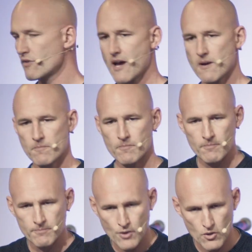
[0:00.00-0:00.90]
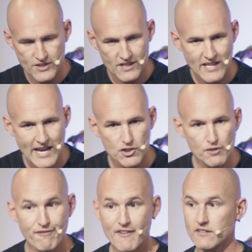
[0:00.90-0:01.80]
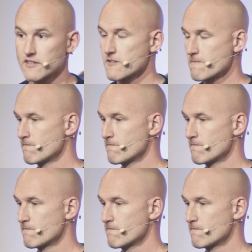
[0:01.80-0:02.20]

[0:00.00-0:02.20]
that process, how you felt.